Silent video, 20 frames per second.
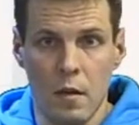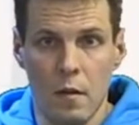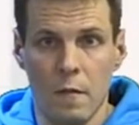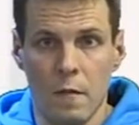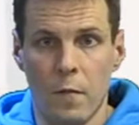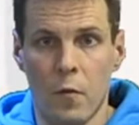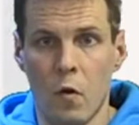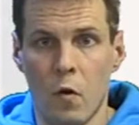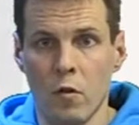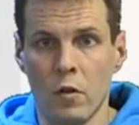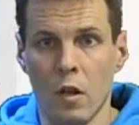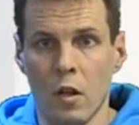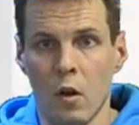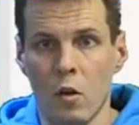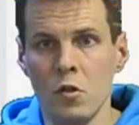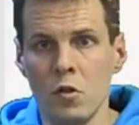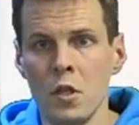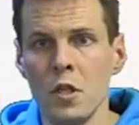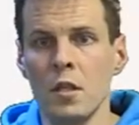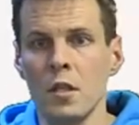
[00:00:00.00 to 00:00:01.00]
For the
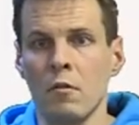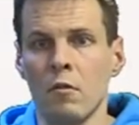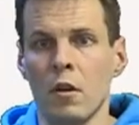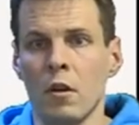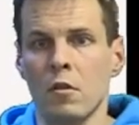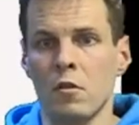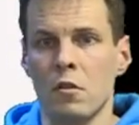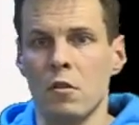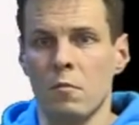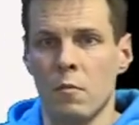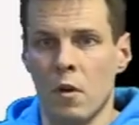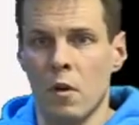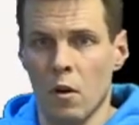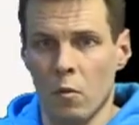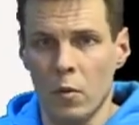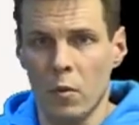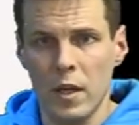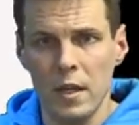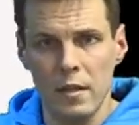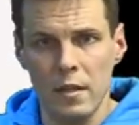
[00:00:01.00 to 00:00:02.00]
logistic regression model,
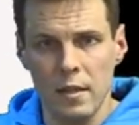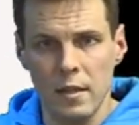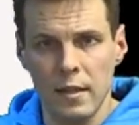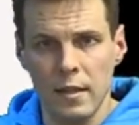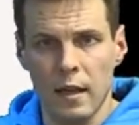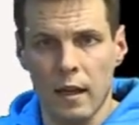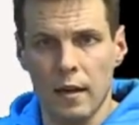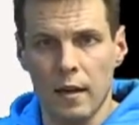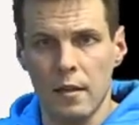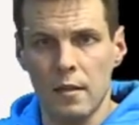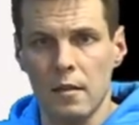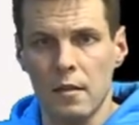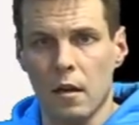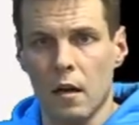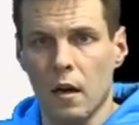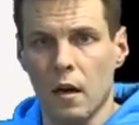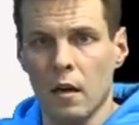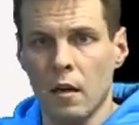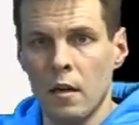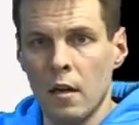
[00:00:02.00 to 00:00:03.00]
we can see that it's
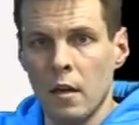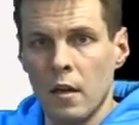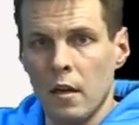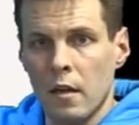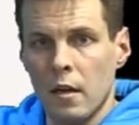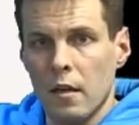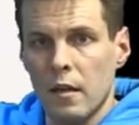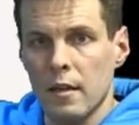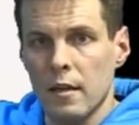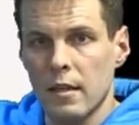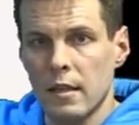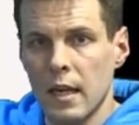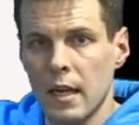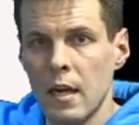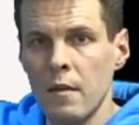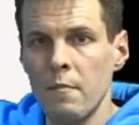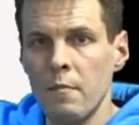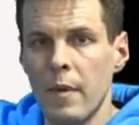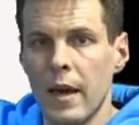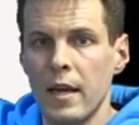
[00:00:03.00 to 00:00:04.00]
the
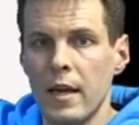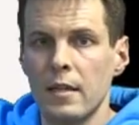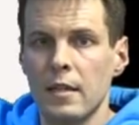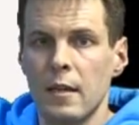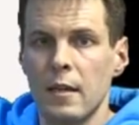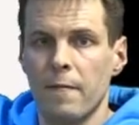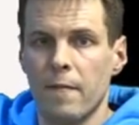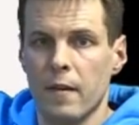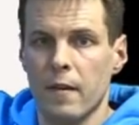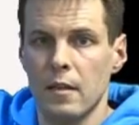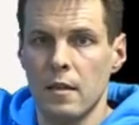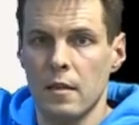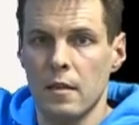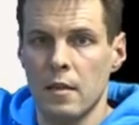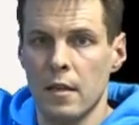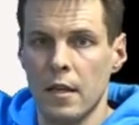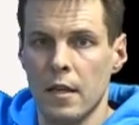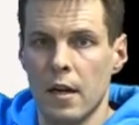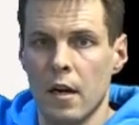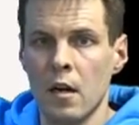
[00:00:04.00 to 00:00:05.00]
same base difference is
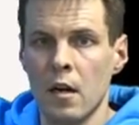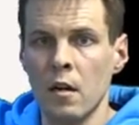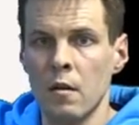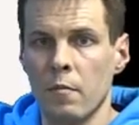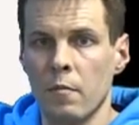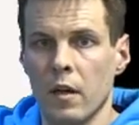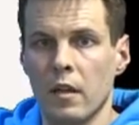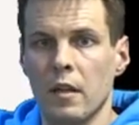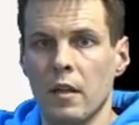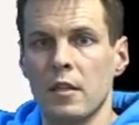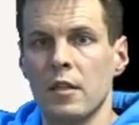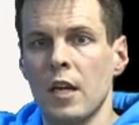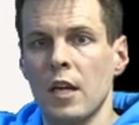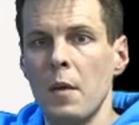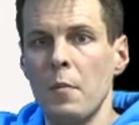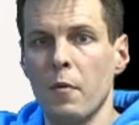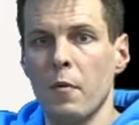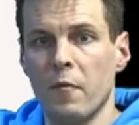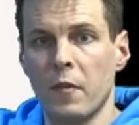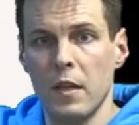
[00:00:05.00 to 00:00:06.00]
here, but the
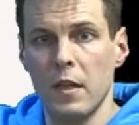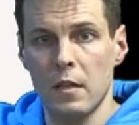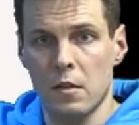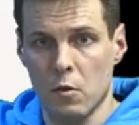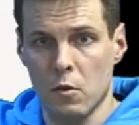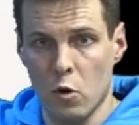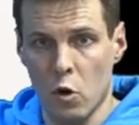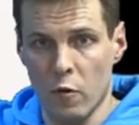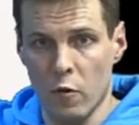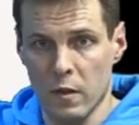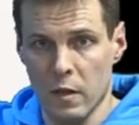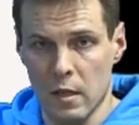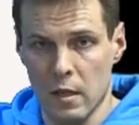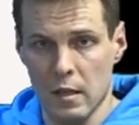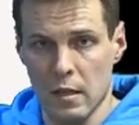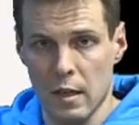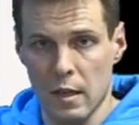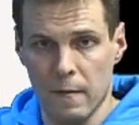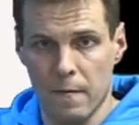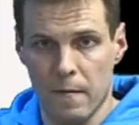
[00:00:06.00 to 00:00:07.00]
shape of these curves is
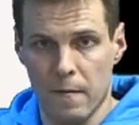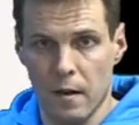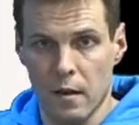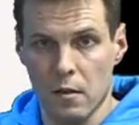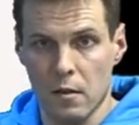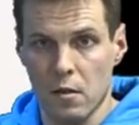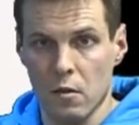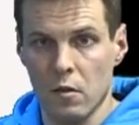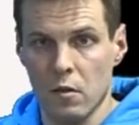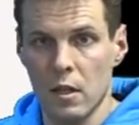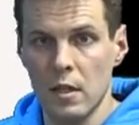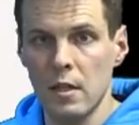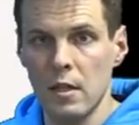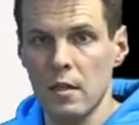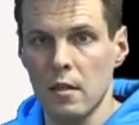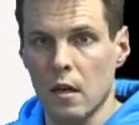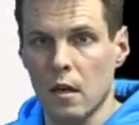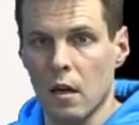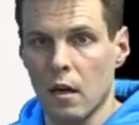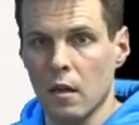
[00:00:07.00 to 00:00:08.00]
different. So this is
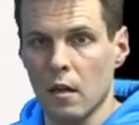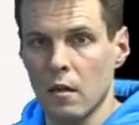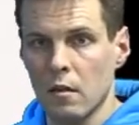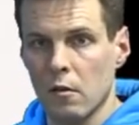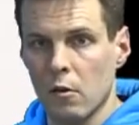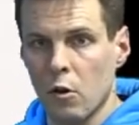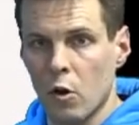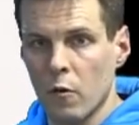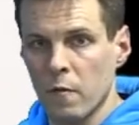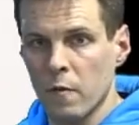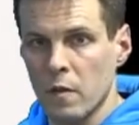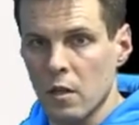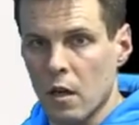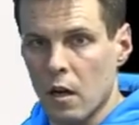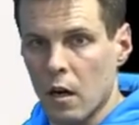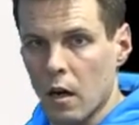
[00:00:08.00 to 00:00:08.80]
flattens